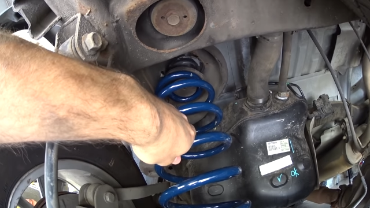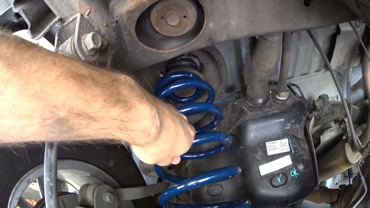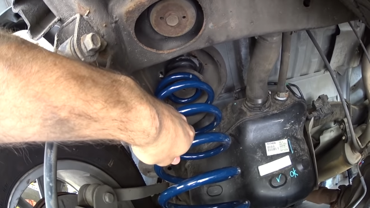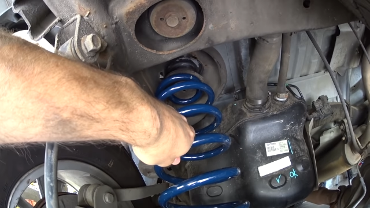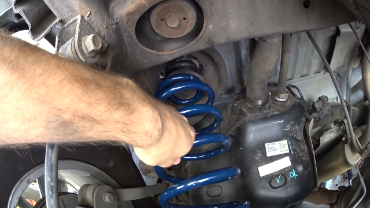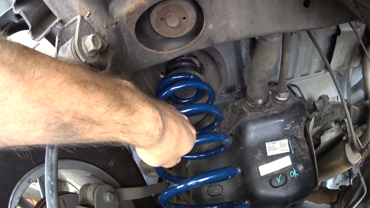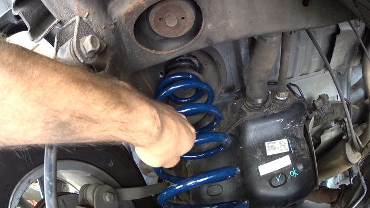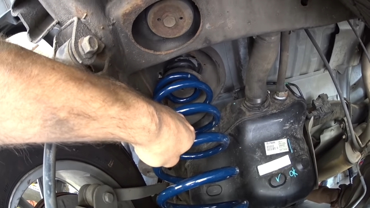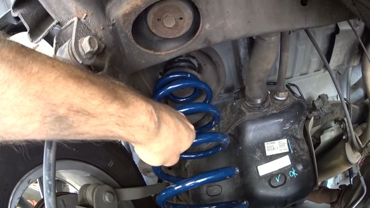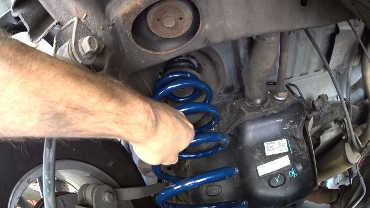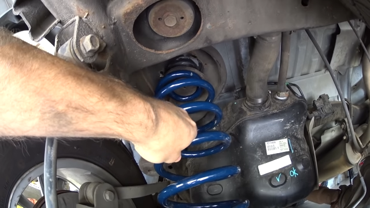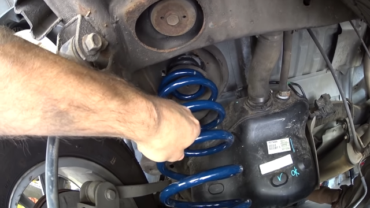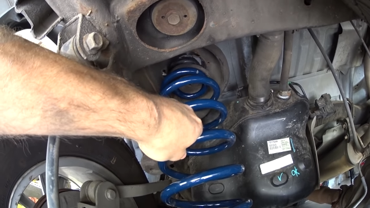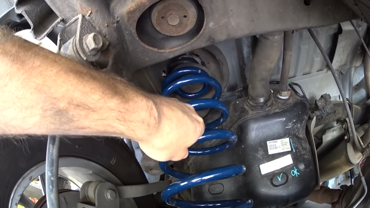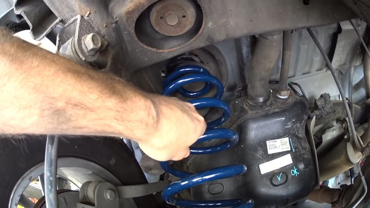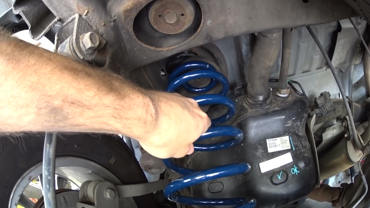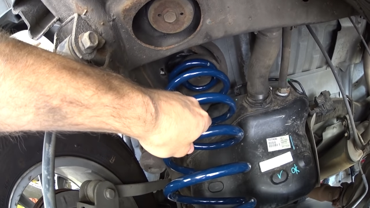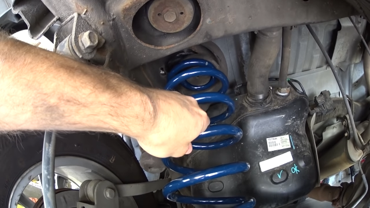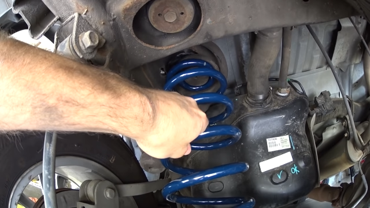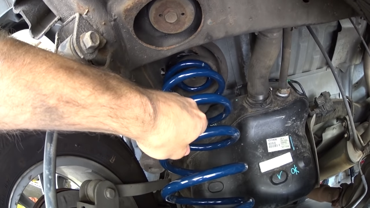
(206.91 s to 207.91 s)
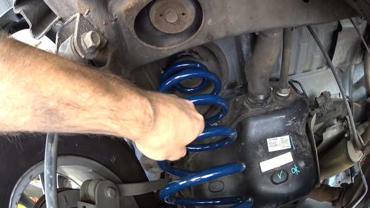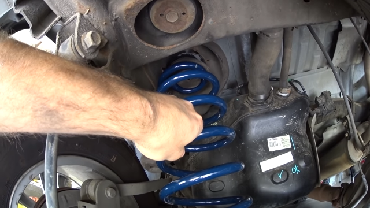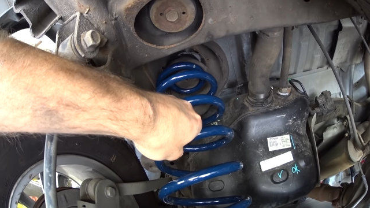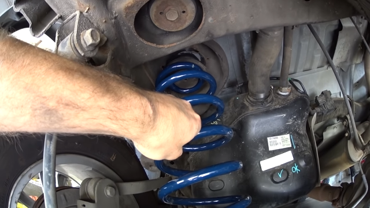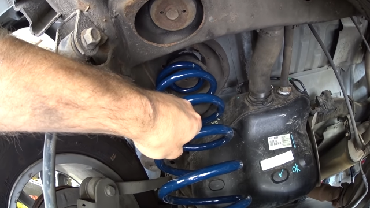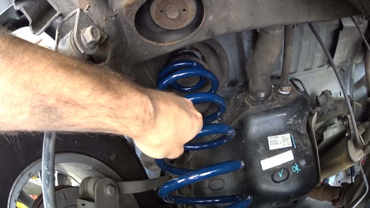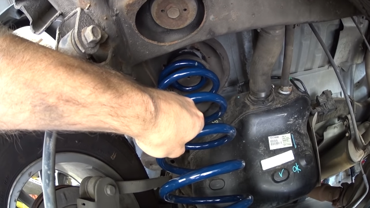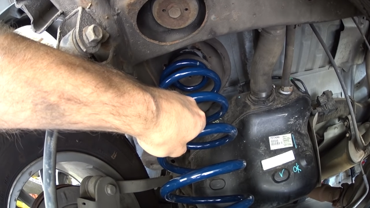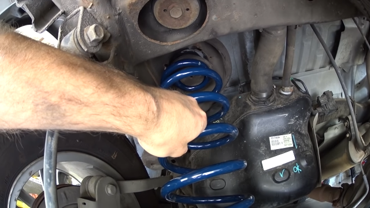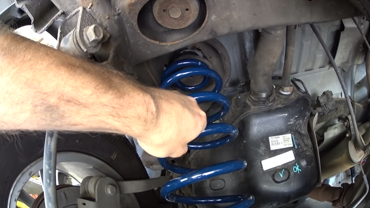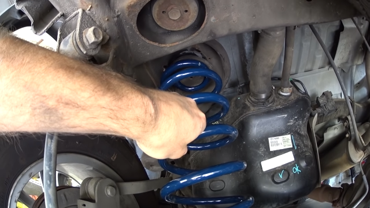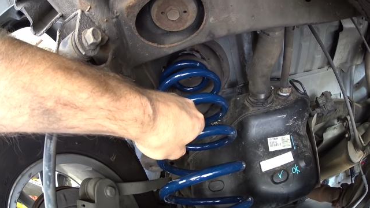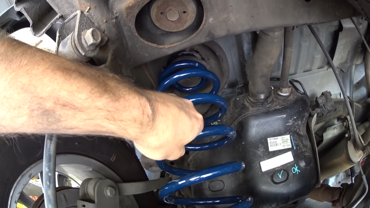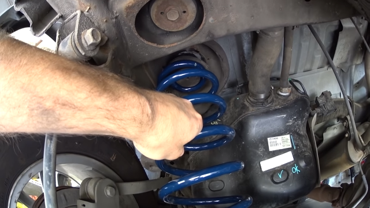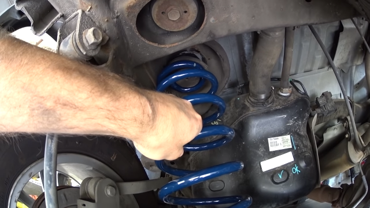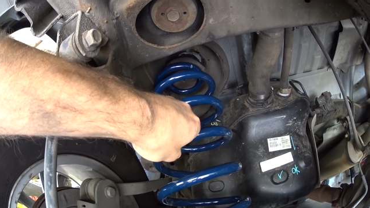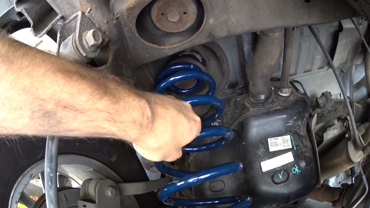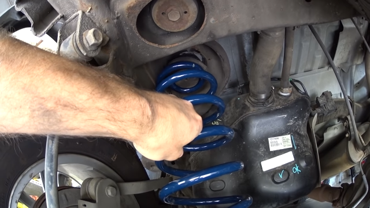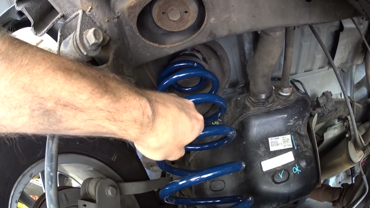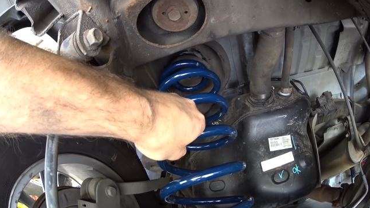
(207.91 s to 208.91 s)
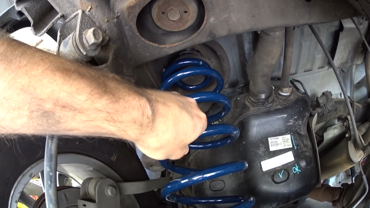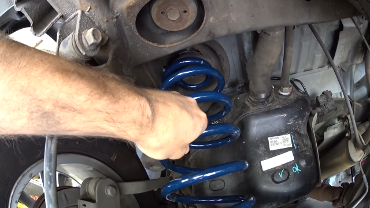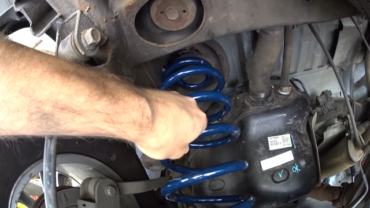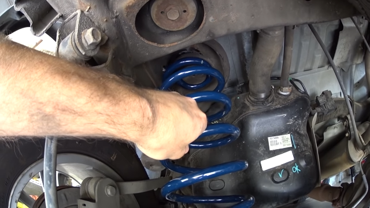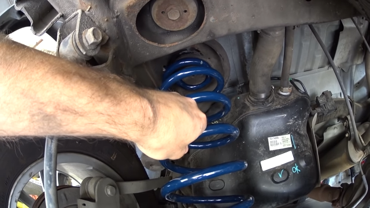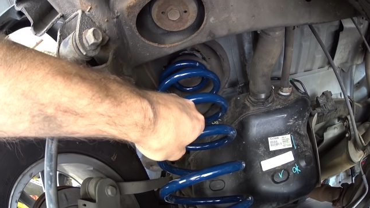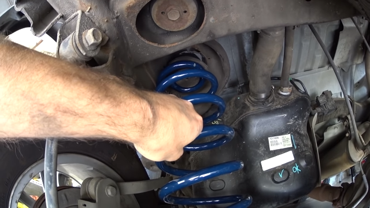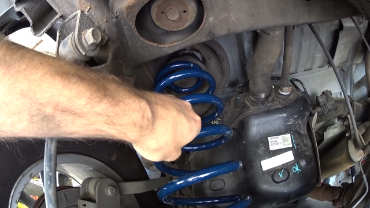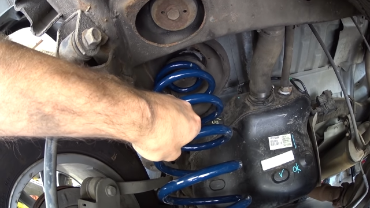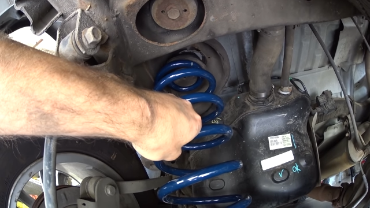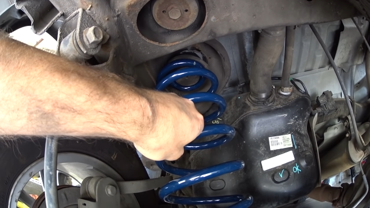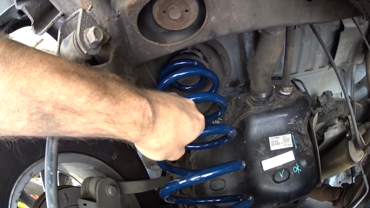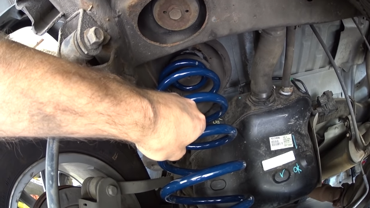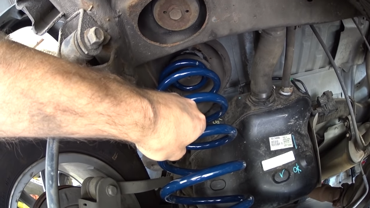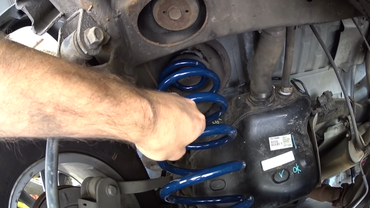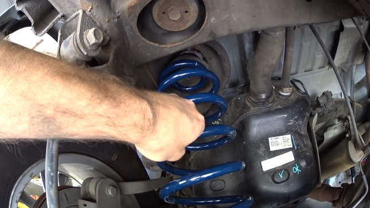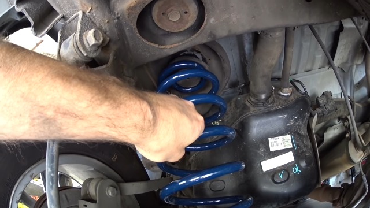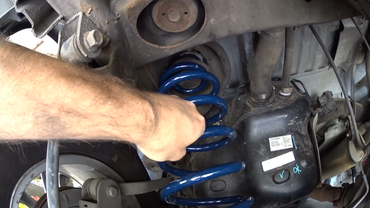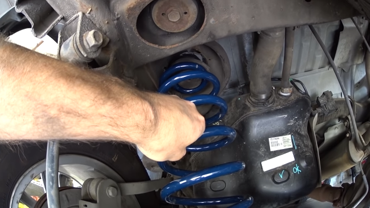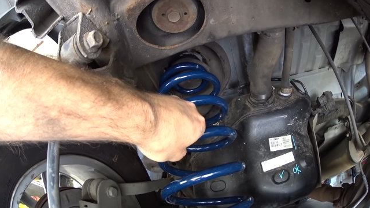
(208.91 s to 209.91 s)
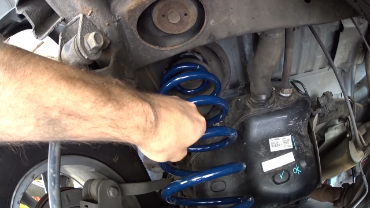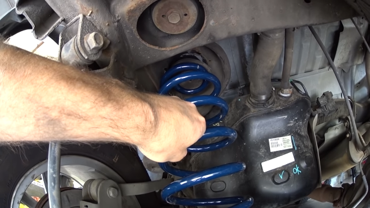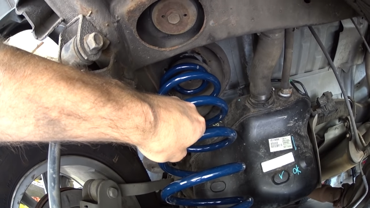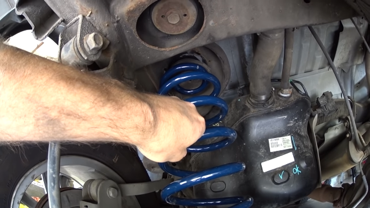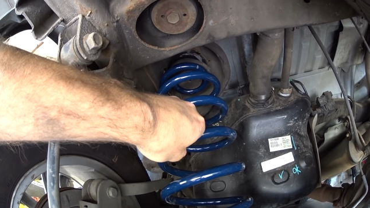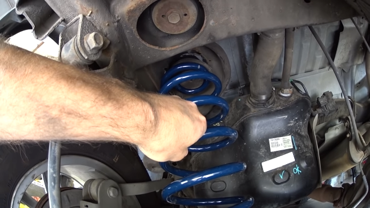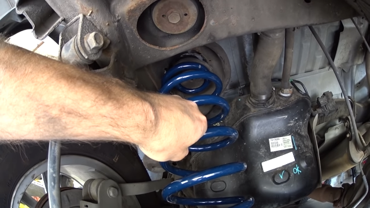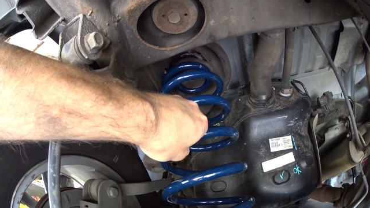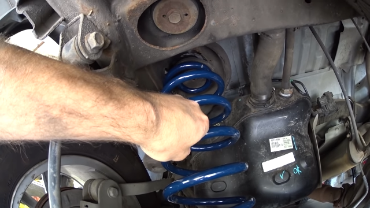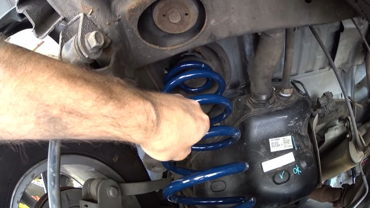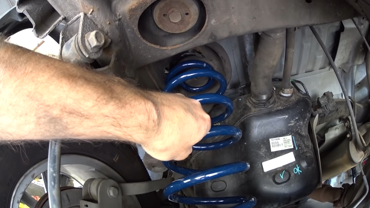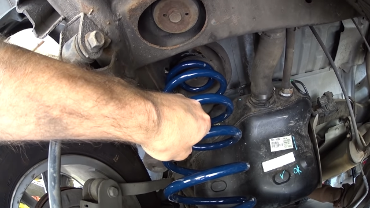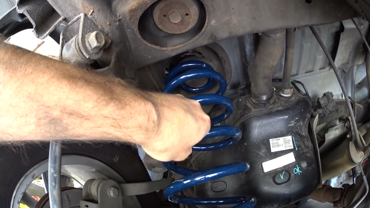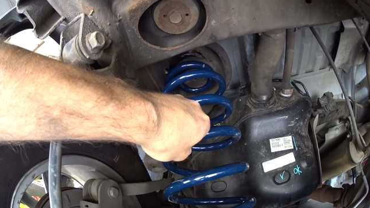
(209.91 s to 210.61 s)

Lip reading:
Nobody's mouth can be seen.